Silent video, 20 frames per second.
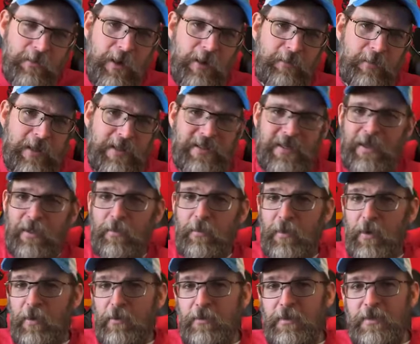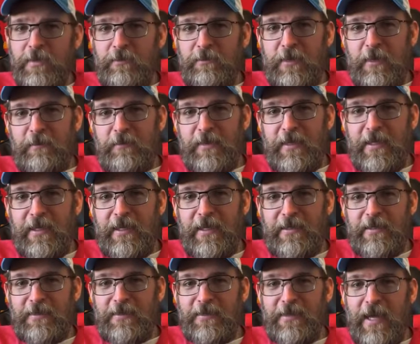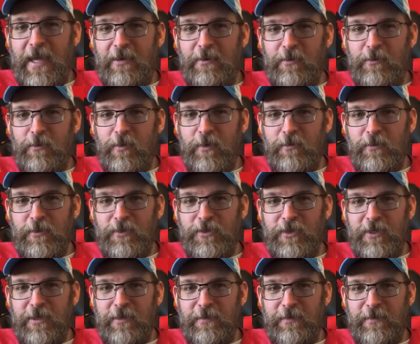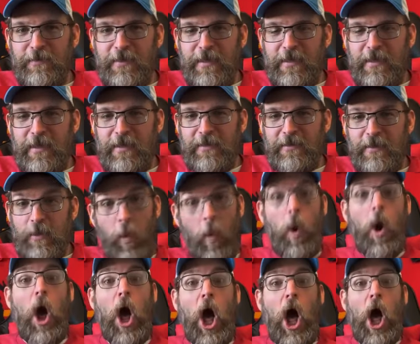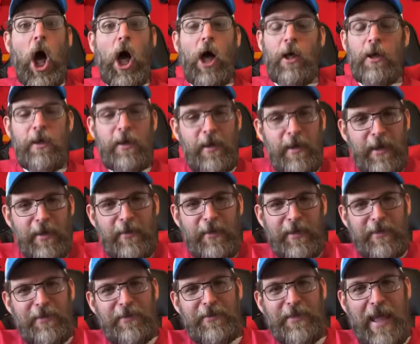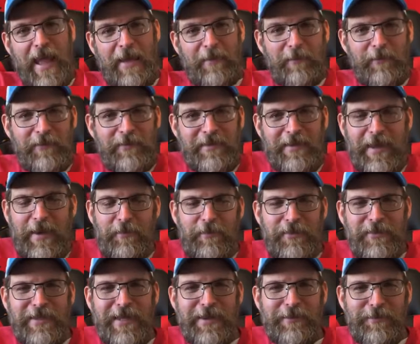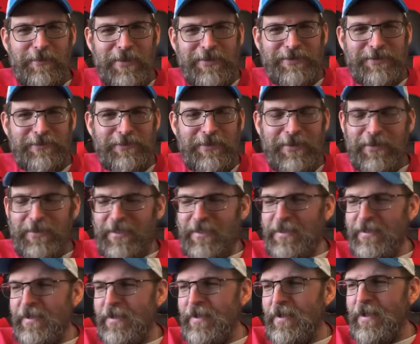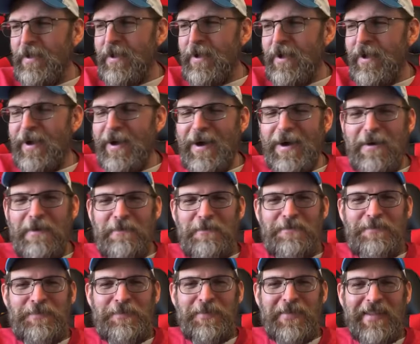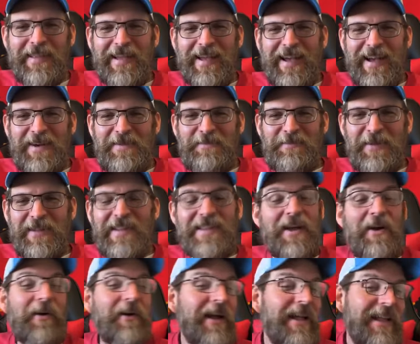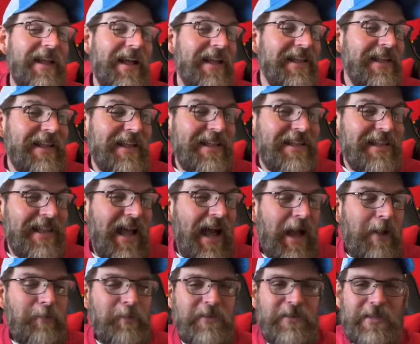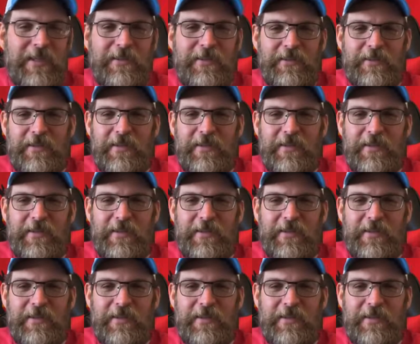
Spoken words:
around my tailbone, sometimes getting in a saddle, one would shift and then it's like, wah-ha! And then that was not a pleasant feeling. But no, I would say